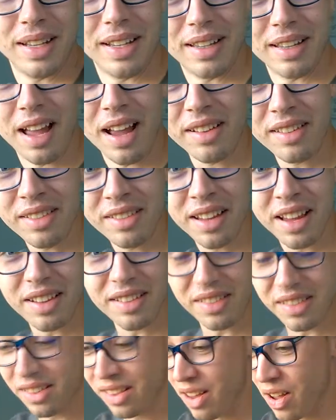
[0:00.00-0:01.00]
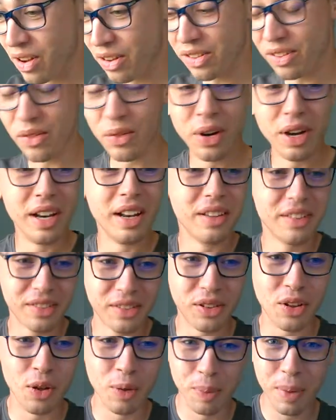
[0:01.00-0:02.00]
Doesn't this look really
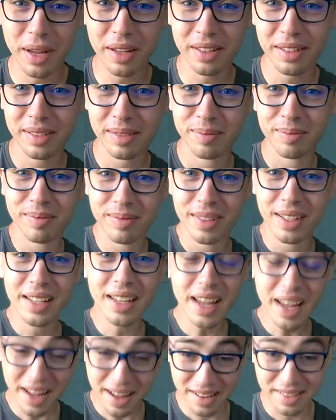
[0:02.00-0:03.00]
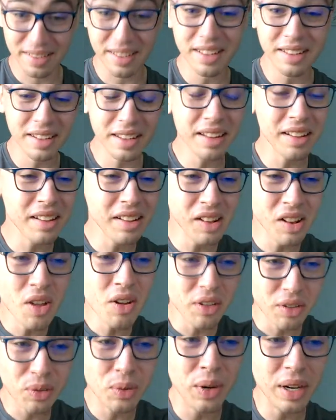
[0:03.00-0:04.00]
stupid? Yes, it
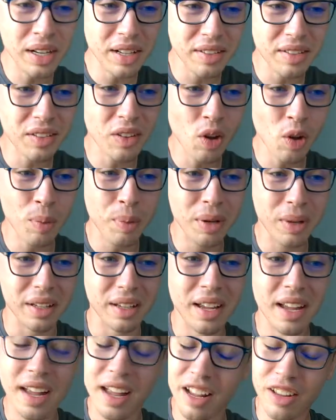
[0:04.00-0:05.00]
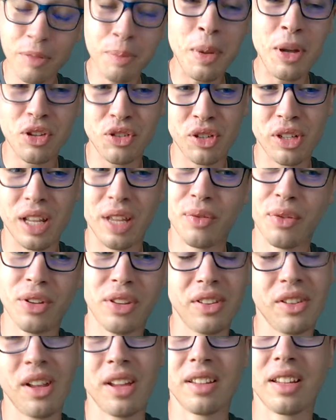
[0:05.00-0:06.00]
looks really stupid, especially if
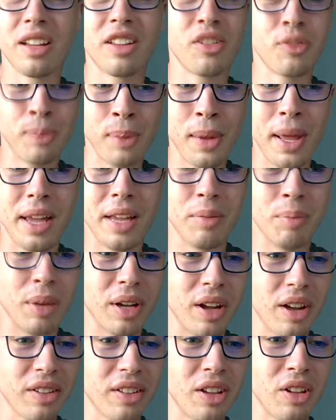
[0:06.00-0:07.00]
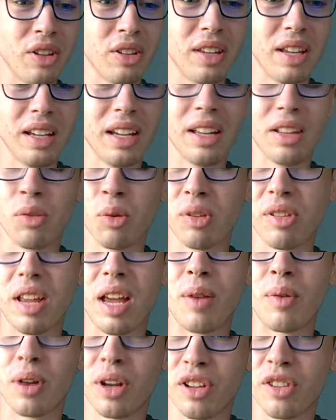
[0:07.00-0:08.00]
it's not explained, because I don't think it was
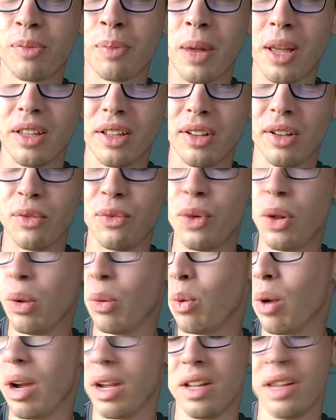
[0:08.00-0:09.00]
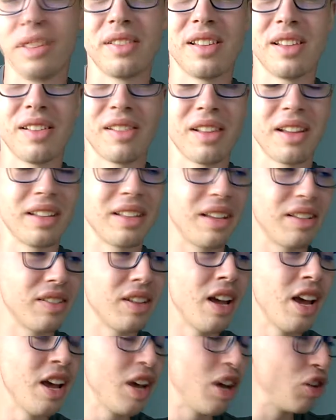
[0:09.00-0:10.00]
ever explained in the film why he sits like
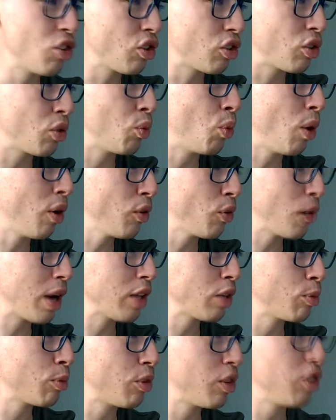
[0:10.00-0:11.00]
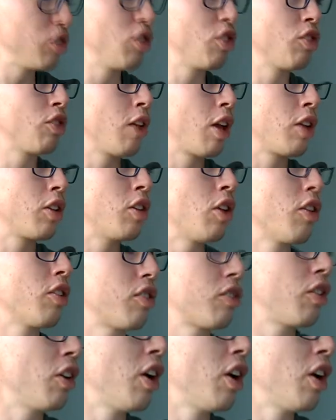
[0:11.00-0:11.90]
this. He just, in one random scene, is like this.